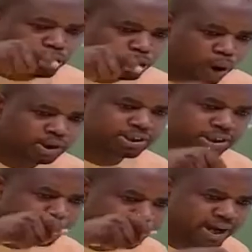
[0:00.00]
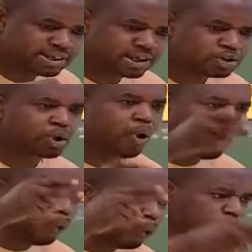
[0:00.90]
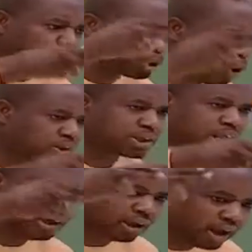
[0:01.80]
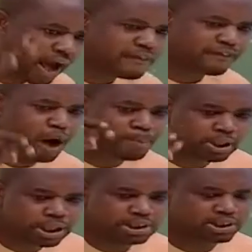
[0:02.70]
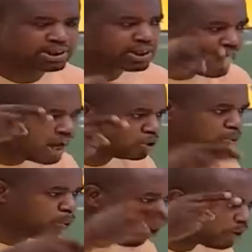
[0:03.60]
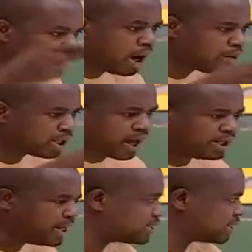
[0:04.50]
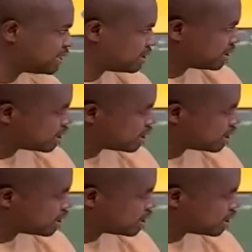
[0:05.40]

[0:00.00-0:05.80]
not the persons who shot live ammunition into ordinary Ghanaian citizens.